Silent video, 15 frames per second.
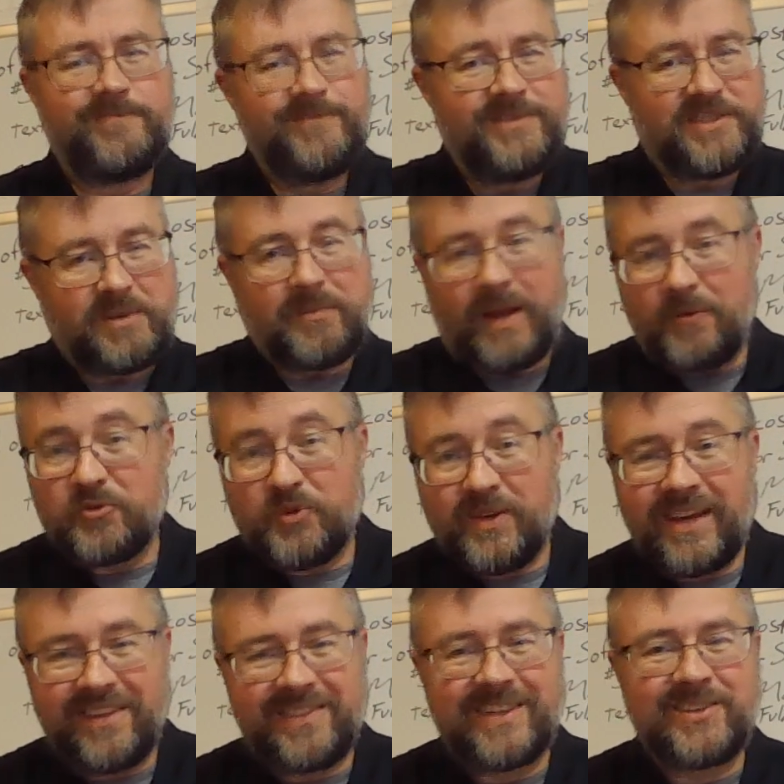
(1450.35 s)
And sometimes we
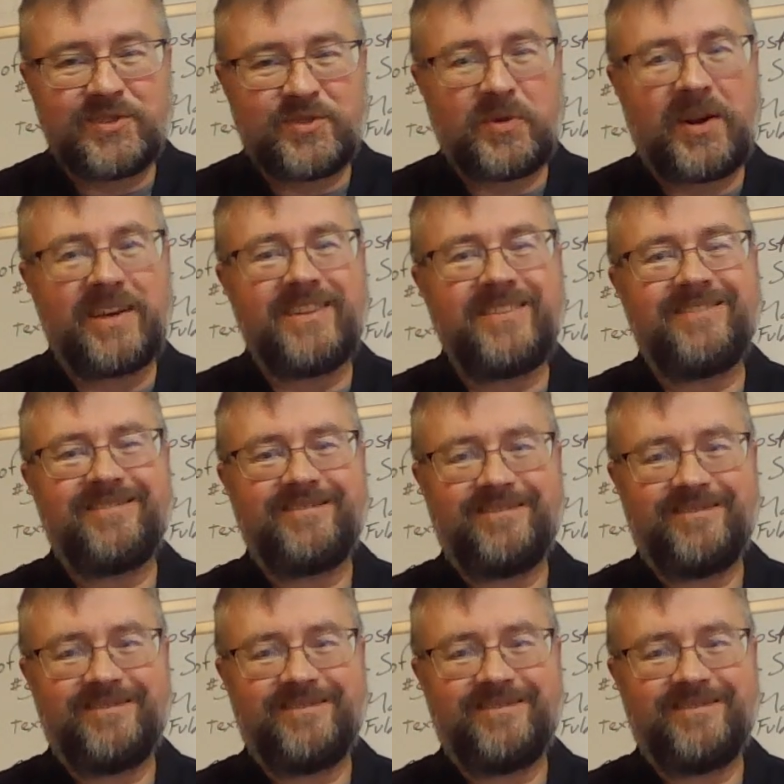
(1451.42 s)
get things right.